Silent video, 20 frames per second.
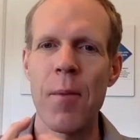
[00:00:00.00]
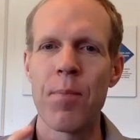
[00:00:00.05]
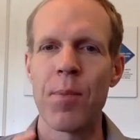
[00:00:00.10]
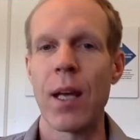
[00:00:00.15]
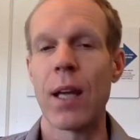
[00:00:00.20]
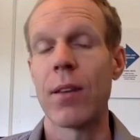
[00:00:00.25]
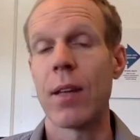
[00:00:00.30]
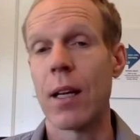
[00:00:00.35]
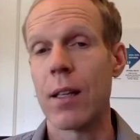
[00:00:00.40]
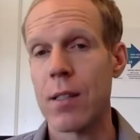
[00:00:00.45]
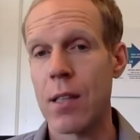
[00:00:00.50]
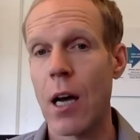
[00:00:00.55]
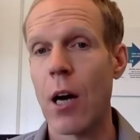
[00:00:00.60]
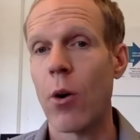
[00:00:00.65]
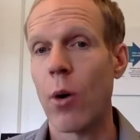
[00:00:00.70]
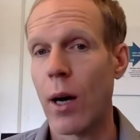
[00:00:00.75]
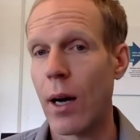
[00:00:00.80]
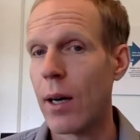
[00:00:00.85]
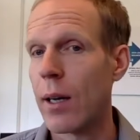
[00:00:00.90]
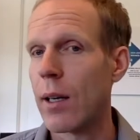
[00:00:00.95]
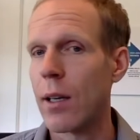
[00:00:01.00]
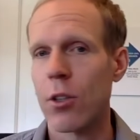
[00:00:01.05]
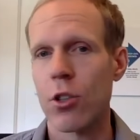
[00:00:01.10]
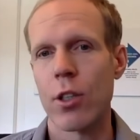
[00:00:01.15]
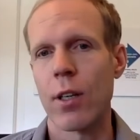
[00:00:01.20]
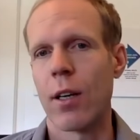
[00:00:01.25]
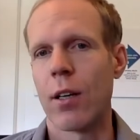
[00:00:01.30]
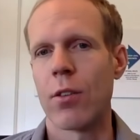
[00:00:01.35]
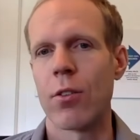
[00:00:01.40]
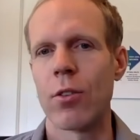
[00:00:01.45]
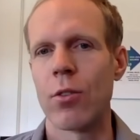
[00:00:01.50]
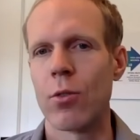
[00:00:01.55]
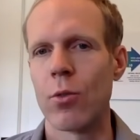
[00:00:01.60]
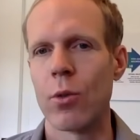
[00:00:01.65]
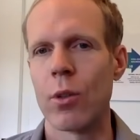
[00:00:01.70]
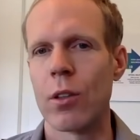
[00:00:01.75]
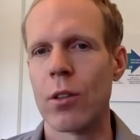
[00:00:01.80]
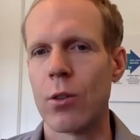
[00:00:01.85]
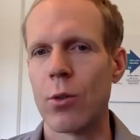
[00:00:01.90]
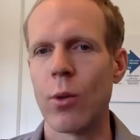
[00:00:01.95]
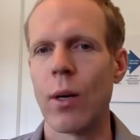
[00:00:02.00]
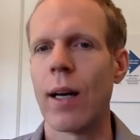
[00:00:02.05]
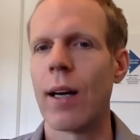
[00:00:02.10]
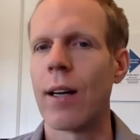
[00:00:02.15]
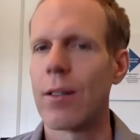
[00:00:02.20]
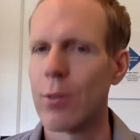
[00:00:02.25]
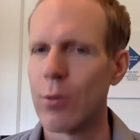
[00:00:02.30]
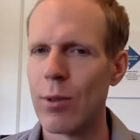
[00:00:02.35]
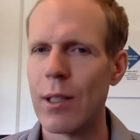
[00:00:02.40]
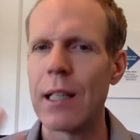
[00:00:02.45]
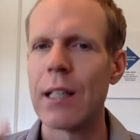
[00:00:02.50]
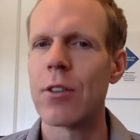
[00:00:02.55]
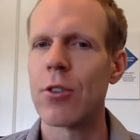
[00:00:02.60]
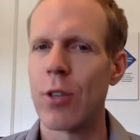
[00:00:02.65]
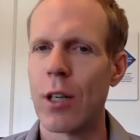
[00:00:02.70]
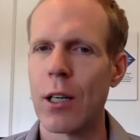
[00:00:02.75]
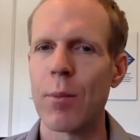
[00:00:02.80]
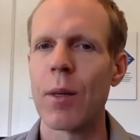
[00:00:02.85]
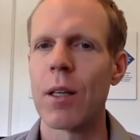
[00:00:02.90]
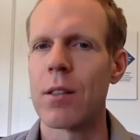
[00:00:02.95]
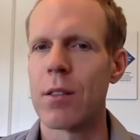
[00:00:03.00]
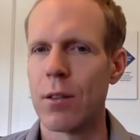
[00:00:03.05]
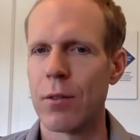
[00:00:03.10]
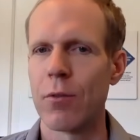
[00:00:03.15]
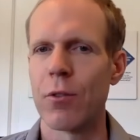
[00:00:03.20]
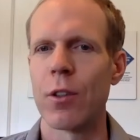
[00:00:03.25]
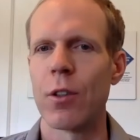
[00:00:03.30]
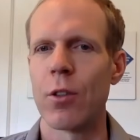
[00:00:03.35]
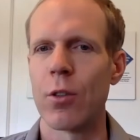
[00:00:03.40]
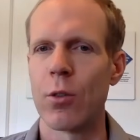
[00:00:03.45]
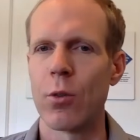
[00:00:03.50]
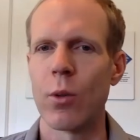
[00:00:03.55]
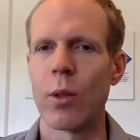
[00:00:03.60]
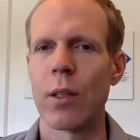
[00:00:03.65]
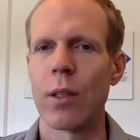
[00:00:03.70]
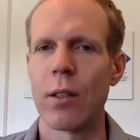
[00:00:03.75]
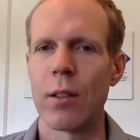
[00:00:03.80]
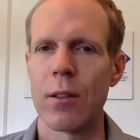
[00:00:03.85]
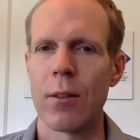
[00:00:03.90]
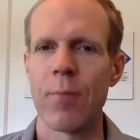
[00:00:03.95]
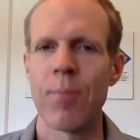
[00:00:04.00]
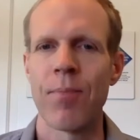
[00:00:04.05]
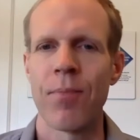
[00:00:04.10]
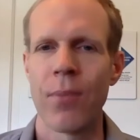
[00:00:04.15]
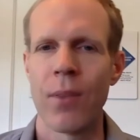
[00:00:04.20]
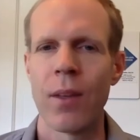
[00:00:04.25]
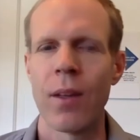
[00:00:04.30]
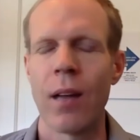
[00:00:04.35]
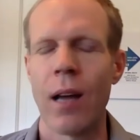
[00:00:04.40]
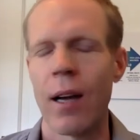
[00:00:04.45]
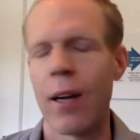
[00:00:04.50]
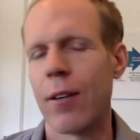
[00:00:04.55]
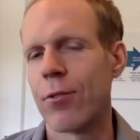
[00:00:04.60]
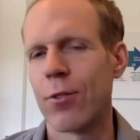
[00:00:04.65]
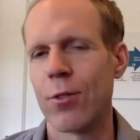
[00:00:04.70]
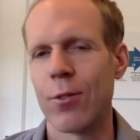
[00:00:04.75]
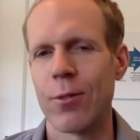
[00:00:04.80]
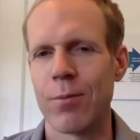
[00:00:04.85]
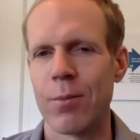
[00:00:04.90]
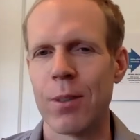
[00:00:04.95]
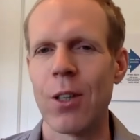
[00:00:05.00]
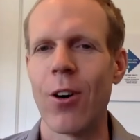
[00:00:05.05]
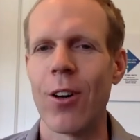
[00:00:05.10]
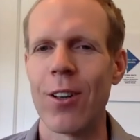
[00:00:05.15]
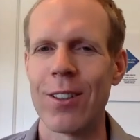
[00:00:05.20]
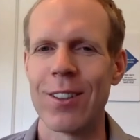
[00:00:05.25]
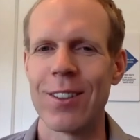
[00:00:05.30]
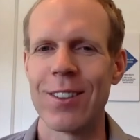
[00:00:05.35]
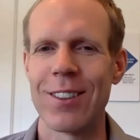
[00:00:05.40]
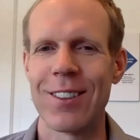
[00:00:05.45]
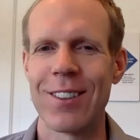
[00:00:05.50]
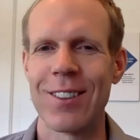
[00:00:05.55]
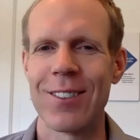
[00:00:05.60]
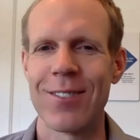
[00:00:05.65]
And that's how I actually had to do it too. I had to really trick myself into doing it. I have to be honest,